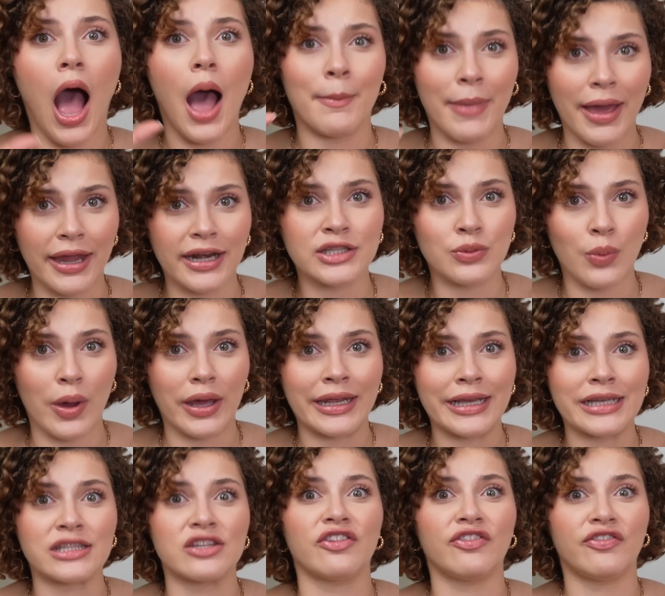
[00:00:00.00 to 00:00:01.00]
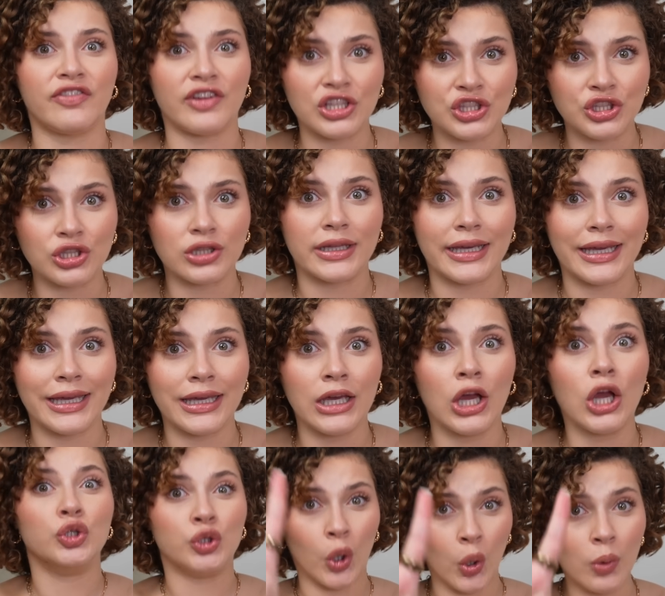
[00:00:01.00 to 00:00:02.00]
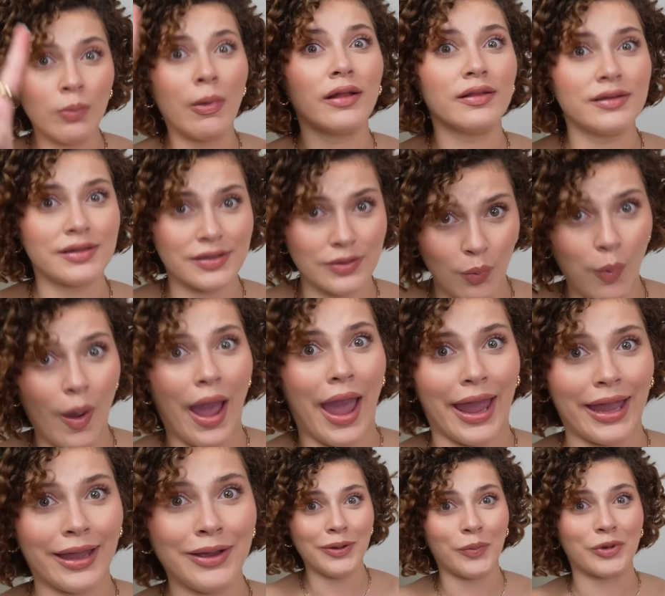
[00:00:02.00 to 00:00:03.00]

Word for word: Amanda's wedding is officially two months away,